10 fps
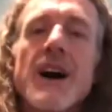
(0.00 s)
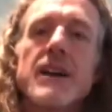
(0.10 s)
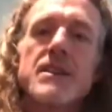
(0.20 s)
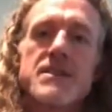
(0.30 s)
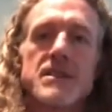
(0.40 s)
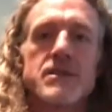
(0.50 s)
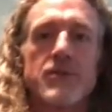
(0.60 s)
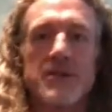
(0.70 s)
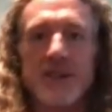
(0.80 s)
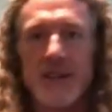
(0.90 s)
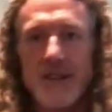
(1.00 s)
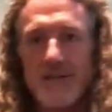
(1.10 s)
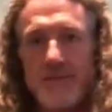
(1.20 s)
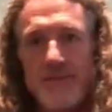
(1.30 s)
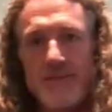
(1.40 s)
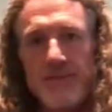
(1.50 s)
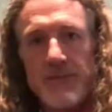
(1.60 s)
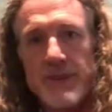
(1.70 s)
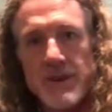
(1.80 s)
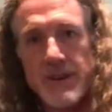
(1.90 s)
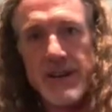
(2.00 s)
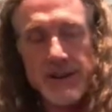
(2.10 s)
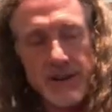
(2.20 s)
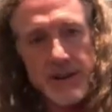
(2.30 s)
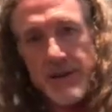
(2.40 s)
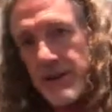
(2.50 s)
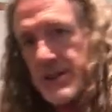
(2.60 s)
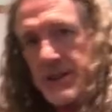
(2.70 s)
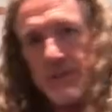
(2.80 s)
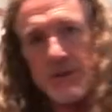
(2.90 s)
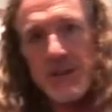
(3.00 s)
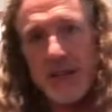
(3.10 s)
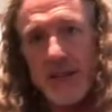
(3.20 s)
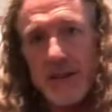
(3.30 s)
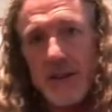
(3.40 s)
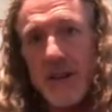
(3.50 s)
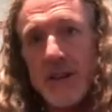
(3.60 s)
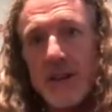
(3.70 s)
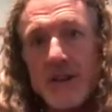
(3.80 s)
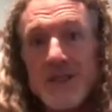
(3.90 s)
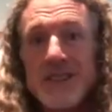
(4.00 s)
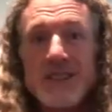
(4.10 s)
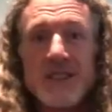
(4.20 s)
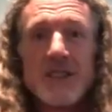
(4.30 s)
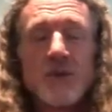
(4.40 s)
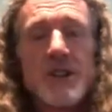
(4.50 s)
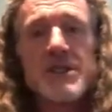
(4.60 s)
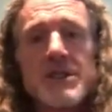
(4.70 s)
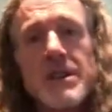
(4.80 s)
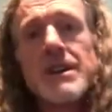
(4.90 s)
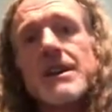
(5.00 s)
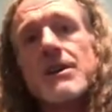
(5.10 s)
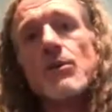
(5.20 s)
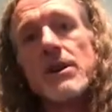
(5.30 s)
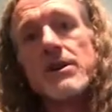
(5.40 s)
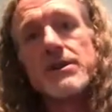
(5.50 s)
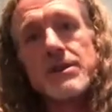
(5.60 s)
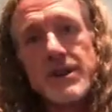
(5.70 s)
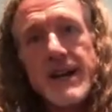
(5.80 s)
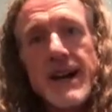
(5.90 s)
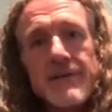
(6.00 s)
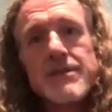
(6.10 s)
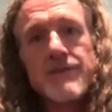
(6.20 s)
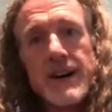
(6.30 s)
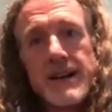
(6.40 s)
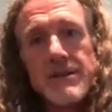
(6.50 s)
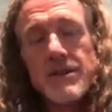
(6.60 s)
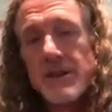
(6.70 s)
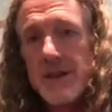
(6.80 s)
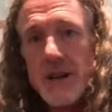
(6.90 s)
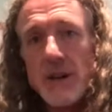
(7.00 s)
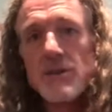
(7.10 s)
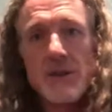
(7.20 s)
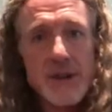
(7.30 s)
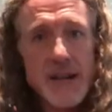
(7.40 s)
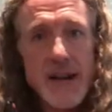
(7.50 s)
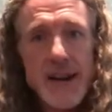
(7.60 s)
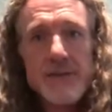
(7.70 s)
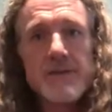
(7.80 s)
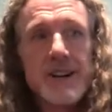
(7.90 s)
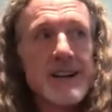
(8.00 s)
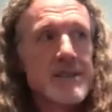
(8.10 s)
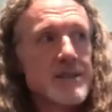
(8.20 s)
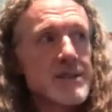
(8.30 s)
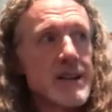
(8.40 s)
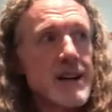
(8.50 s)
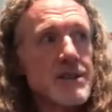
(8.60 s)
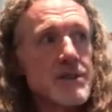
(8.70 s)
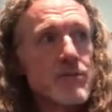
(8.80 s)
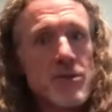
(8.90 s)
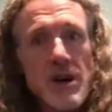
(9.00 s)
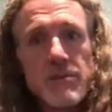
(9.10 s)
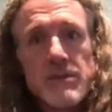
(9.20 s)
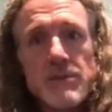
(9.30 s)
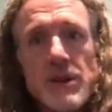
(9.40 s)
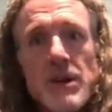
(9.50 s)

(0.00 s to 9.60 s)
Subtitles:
going to see this person again, all right, you're never going to see this person again. You're just in a situation where you're going to have to fight. You can tell you're going to have to fight because this guy is a problem.